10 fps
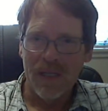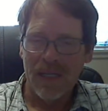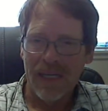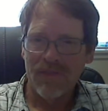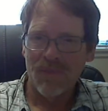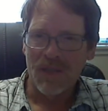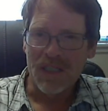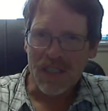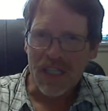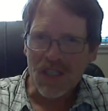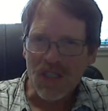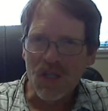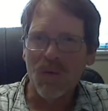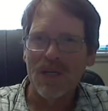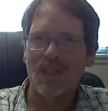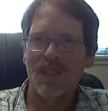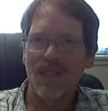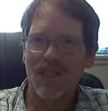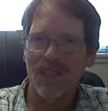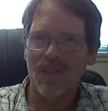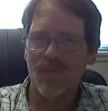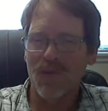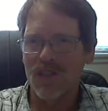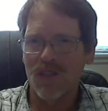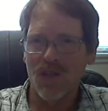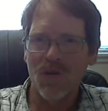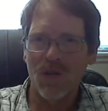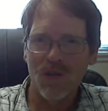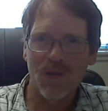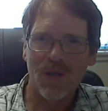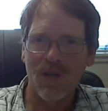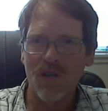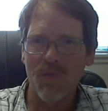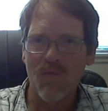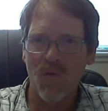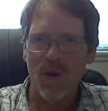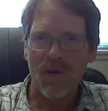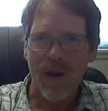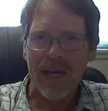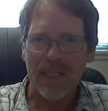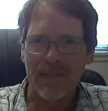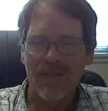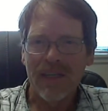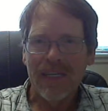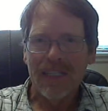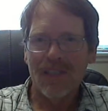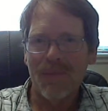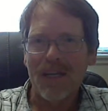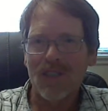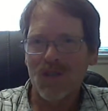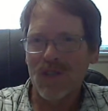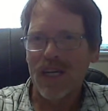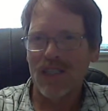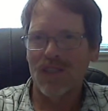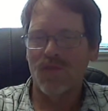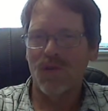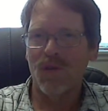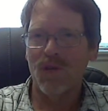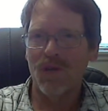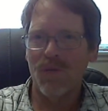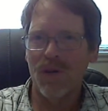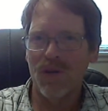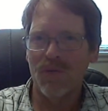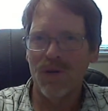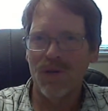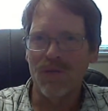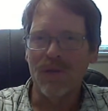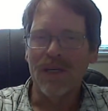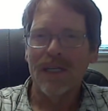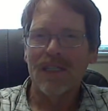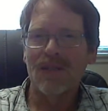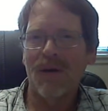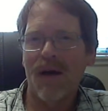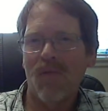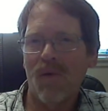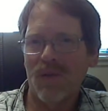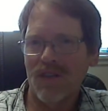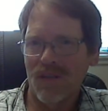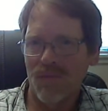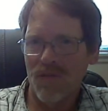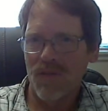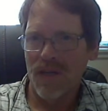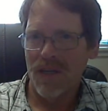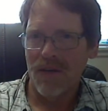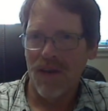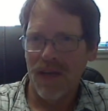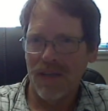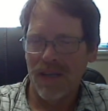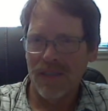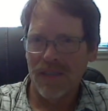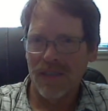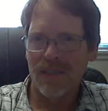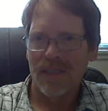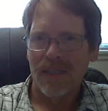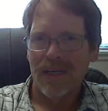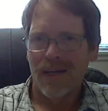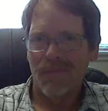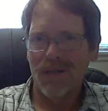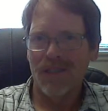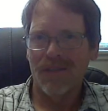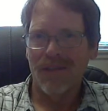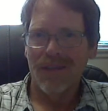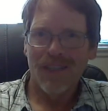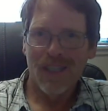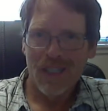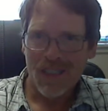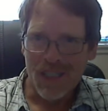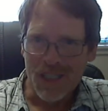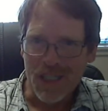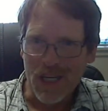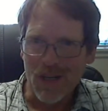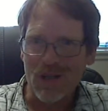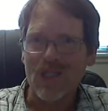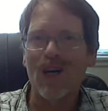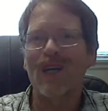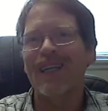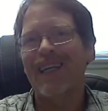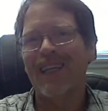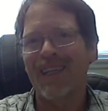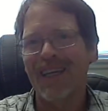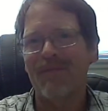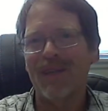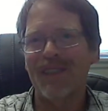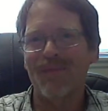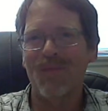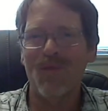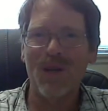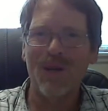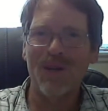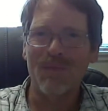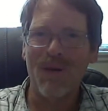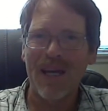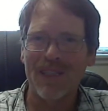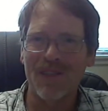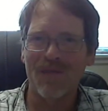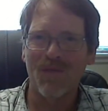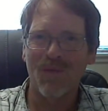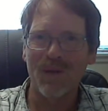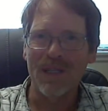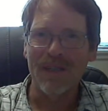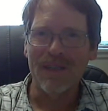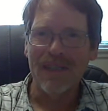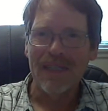It'll have some discussion questions and some things that you can do that are a little bit more interactive, some exercises for you to do on your own. So I want this to be fun and not just a bunch of listening to Daryl talk kind of thing, but something real and practical for you.